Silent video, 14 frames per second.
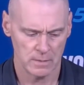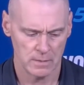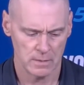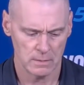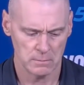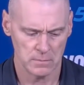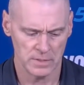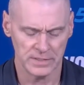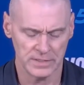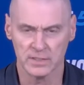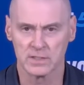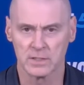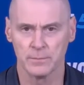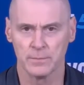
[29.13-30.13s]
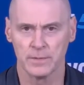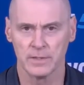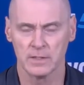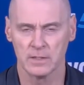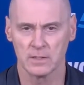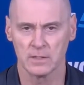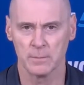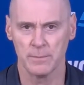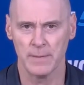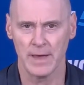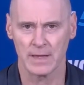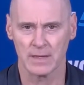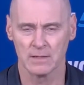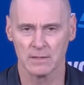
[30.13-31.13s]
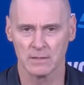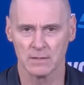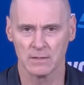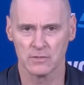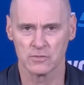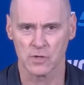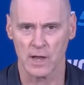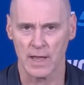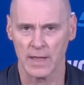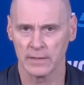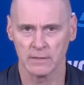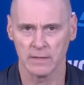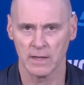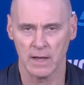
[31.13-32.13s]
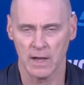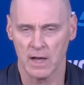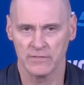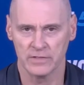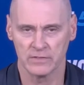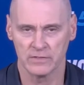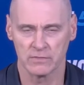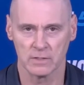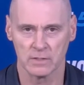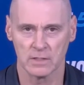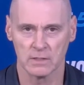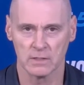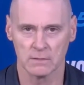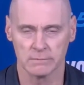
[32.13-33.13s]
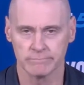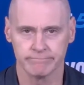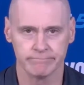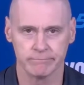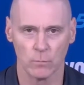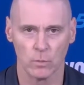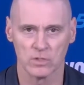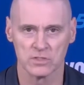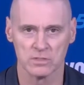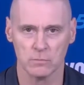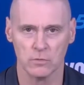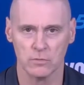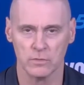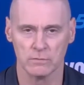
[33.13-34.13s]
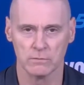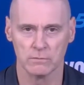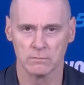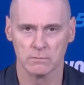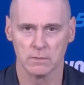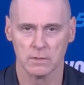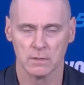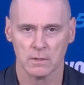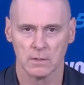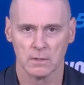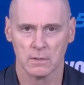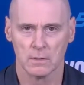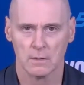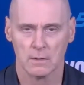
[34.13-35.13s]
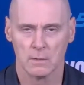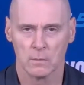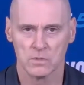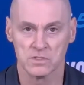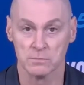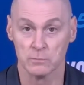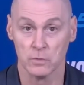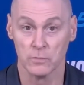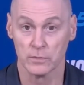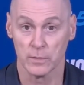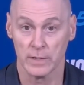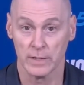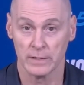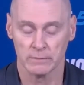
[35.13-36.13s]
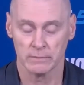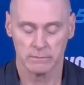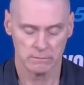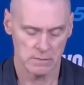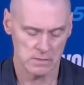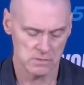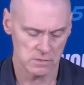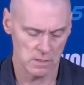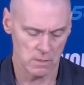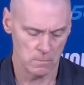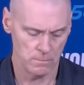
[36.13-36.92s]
But he did come. He did come back and try it, obviously, and wasn't moving. Wasn't moving great. So